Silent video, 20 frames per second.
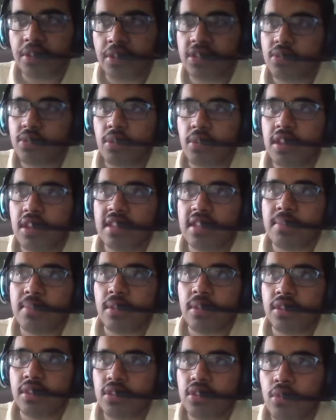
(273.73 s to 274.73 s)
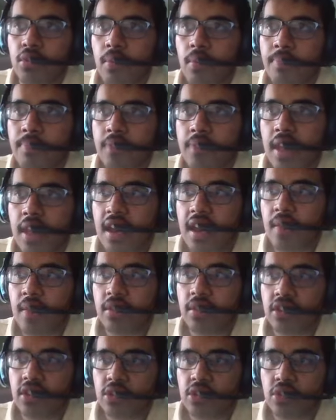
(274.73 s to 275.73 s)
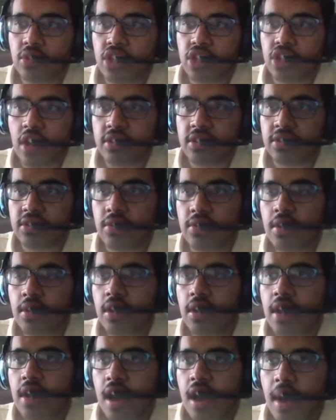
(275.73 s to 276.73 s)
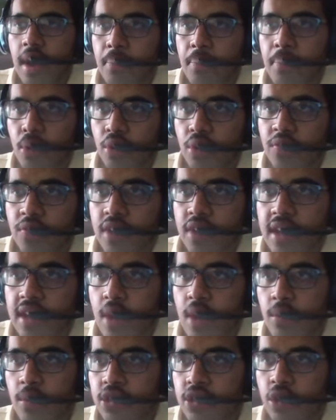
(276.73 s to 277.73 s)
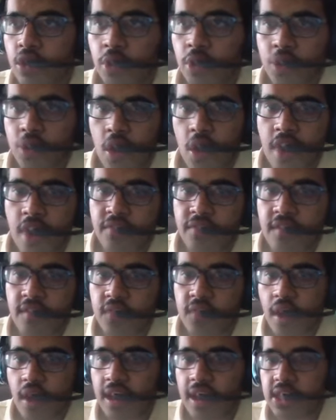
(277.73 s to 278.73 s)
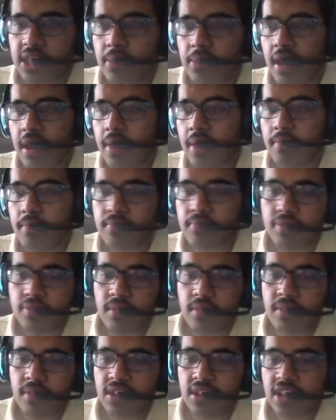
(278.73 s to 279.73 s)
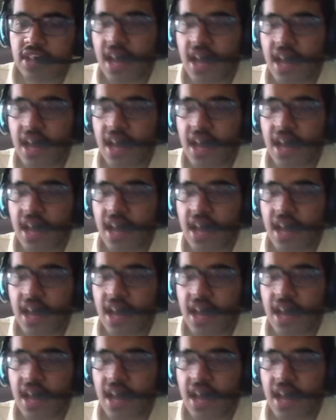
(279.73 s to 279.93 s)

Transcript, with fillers: is what they typically do. And everything. So shout out to uh, Poland for getting a result there. And for France, man, pretty much kind